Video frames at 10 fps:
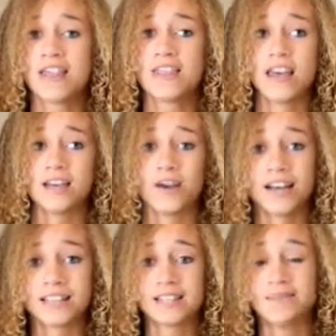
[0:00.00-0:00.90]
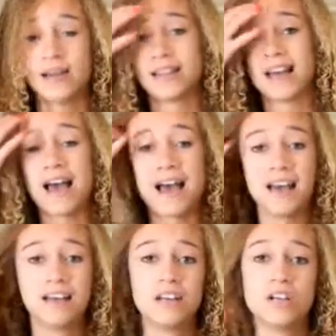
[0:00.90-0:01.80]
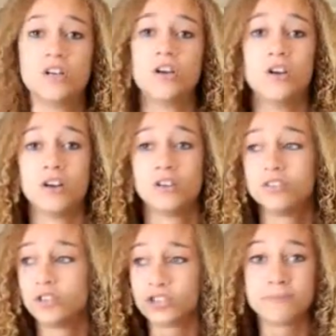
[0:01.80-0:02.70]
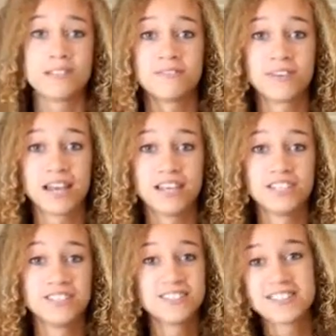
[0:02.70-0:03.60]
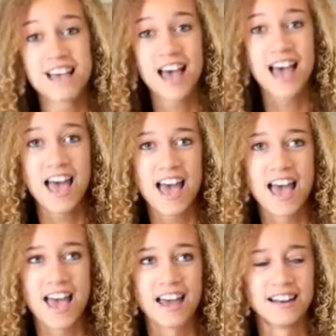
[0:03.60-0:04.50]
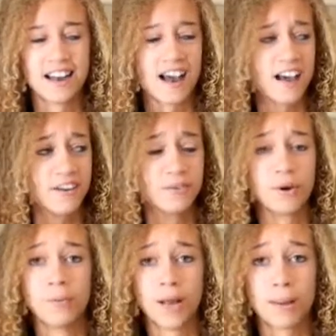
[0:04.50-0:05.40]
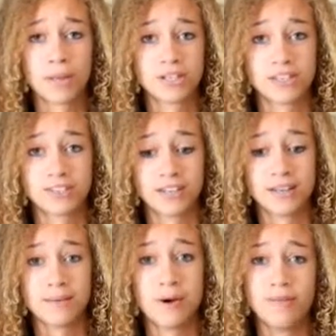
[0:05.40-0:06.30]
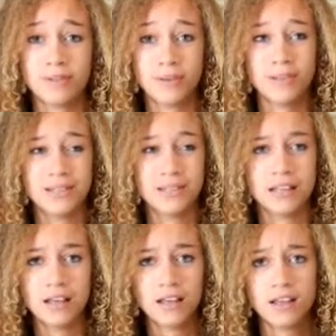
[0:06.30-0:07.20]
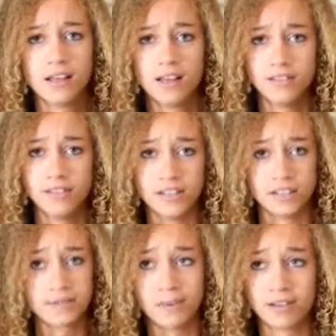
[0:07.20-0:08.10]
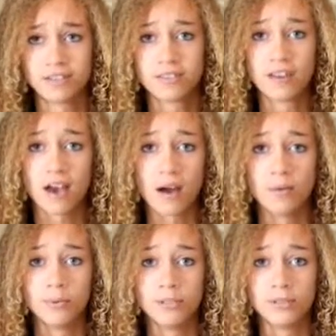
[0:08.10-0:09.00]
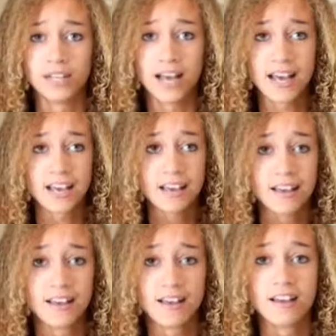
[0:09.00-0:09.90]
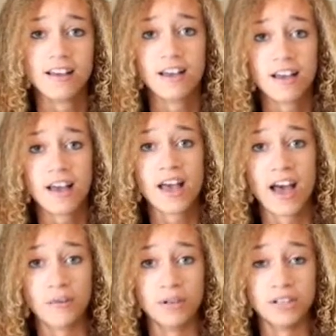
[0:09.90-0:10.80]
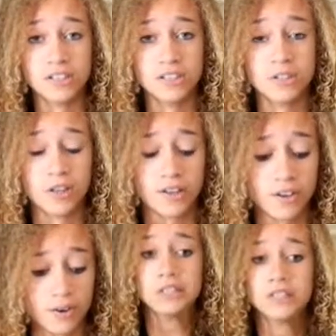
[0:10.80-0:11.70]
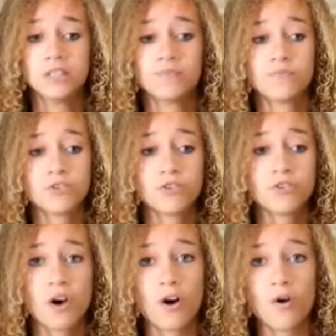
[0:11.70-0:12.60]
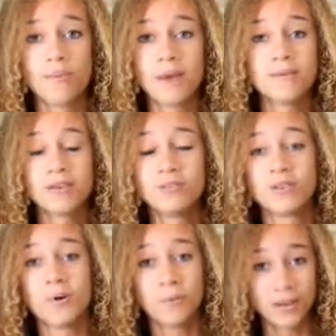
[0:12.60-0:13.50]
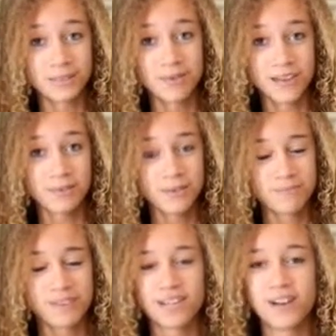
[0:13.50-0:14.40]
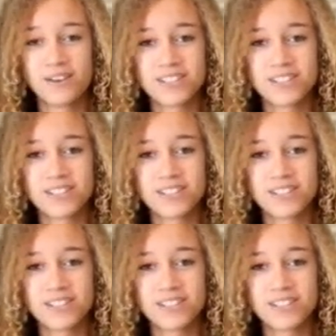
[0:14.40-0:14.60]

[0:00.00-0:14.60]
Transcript: then you guys can make that to your specifications. And I don't know when I'm going to start selling them, hopefully within this month I will be doing that. I really need to do that though. So maybe you don't want to buy one, but you know,